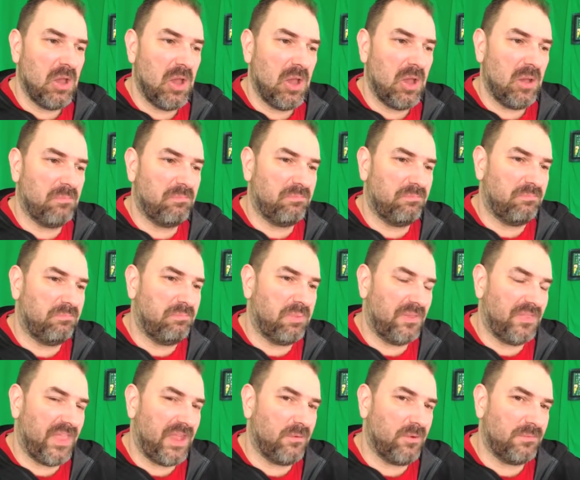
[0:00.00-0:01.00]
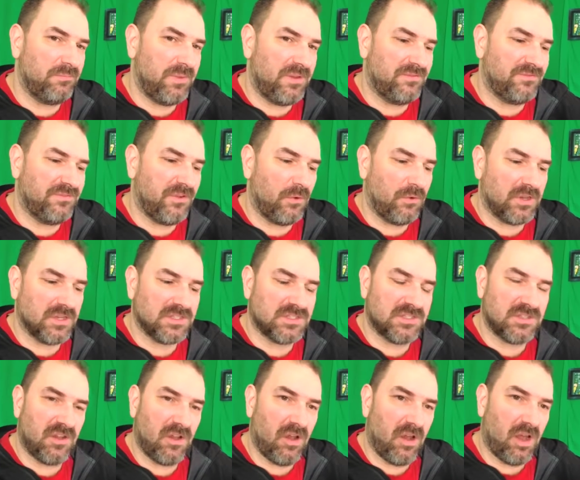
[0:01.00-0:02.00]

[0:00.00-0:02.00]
but they would be focused